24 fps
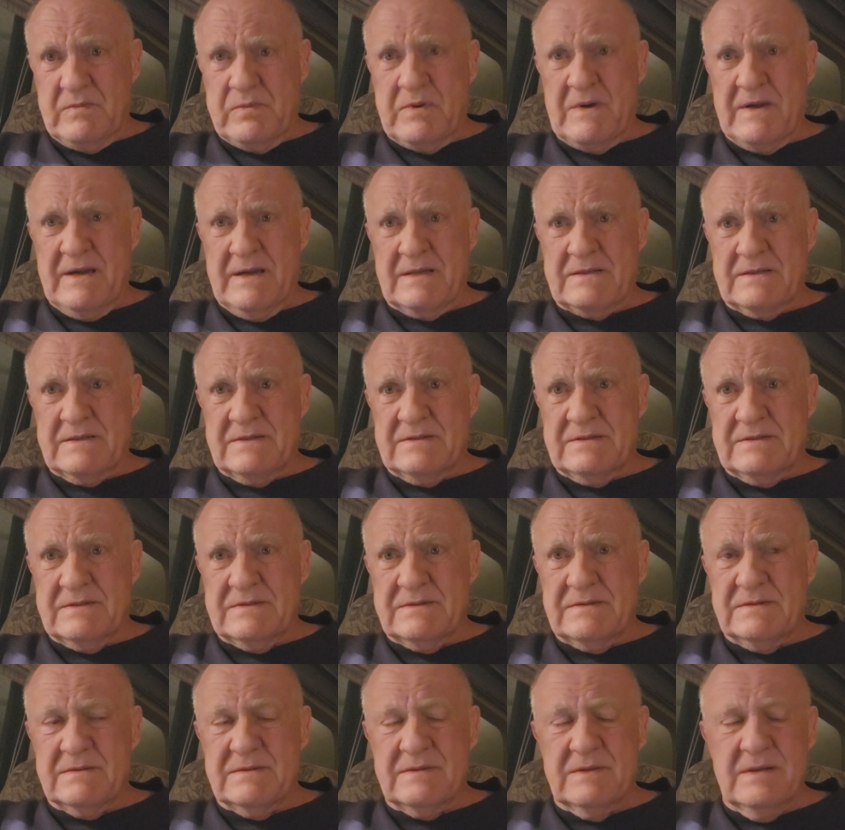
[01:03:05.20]

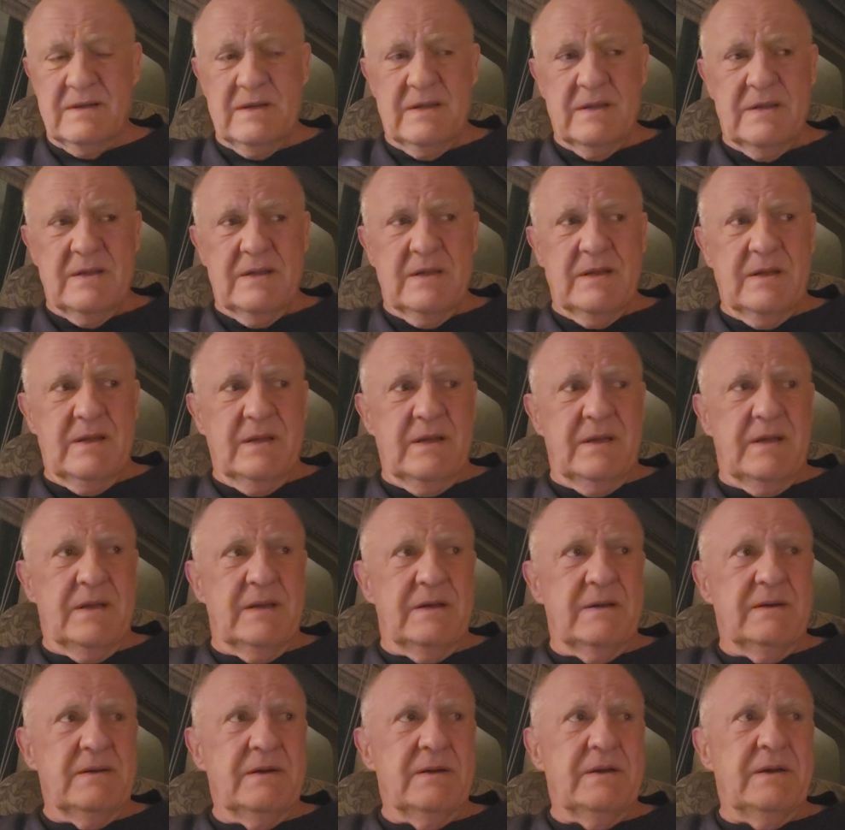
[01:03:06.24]
practice.
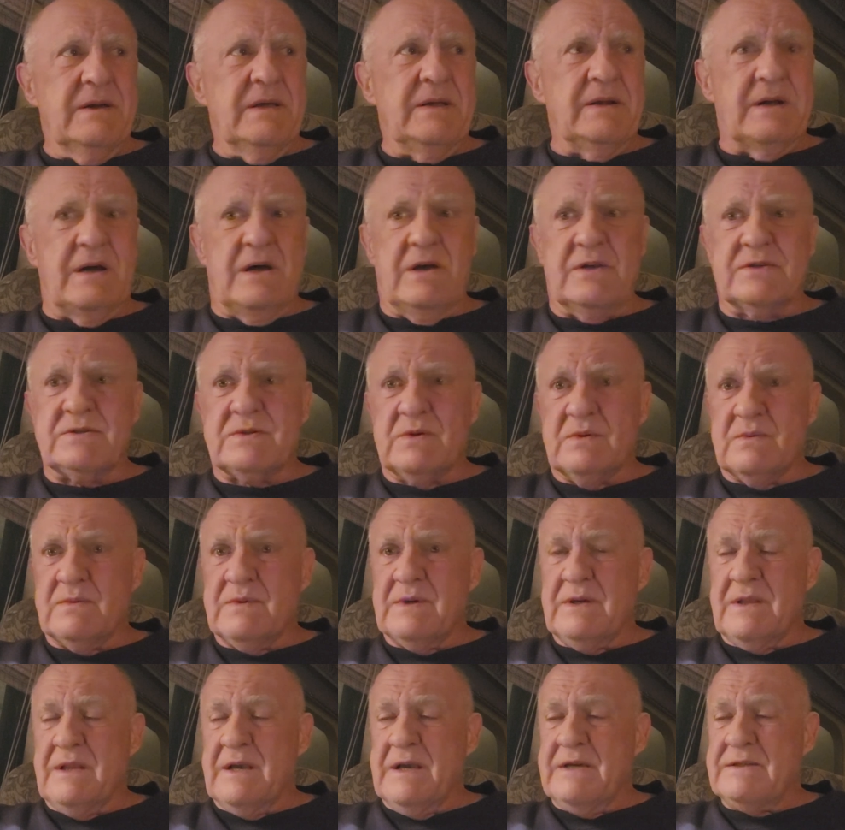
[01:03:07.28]
And I also
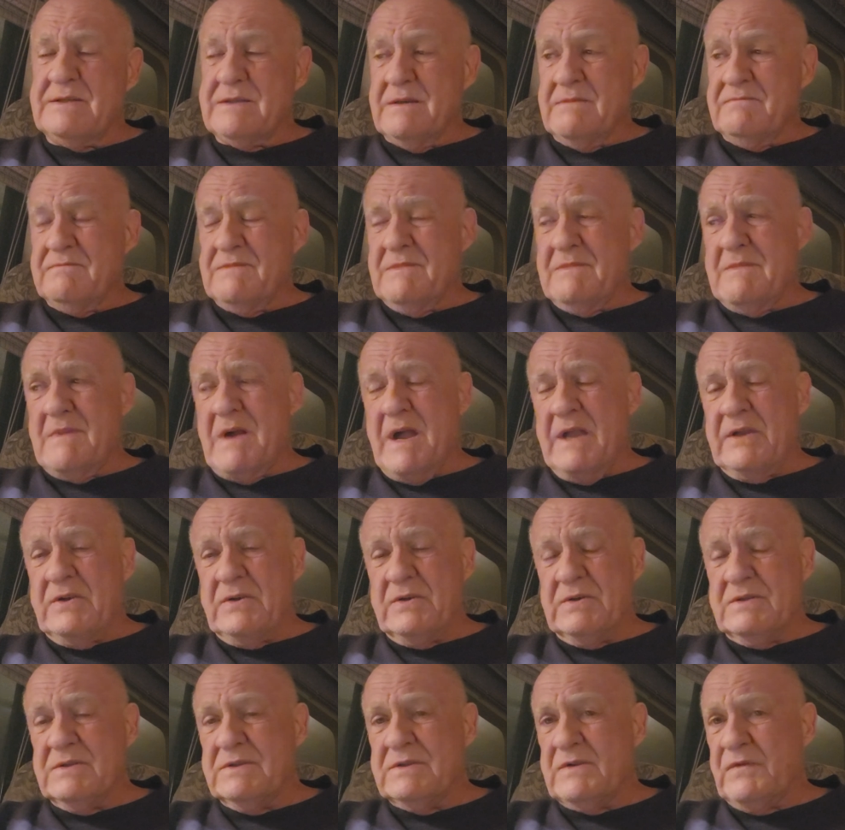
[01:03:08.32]
realized I
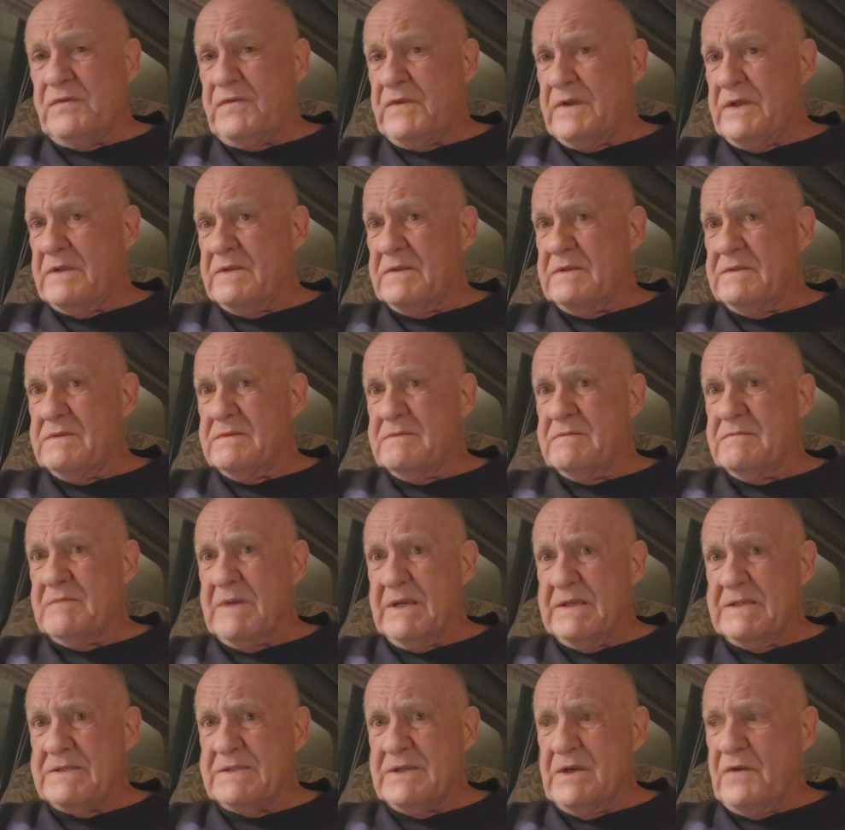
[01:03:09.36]
couldn't defend
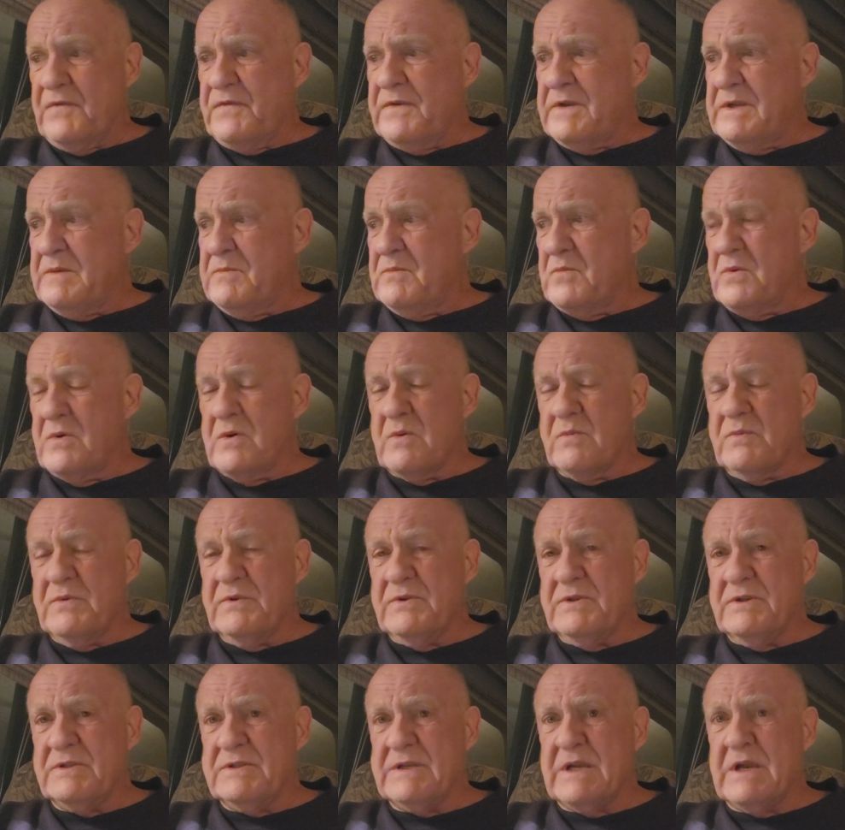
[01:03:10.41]
myself anymore with
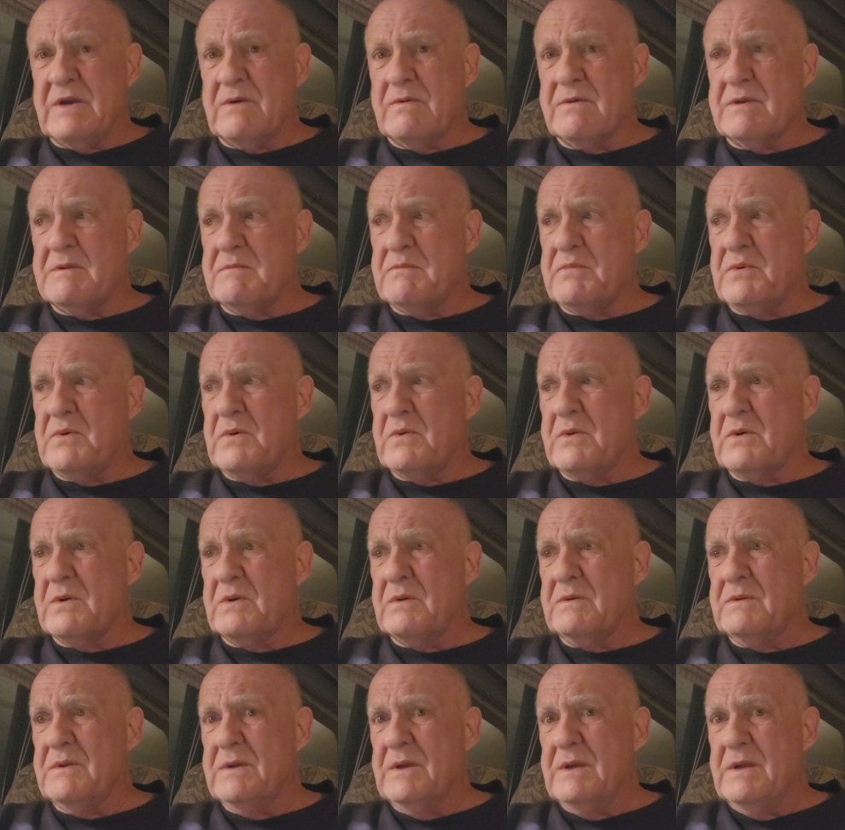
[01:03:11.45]
this errant board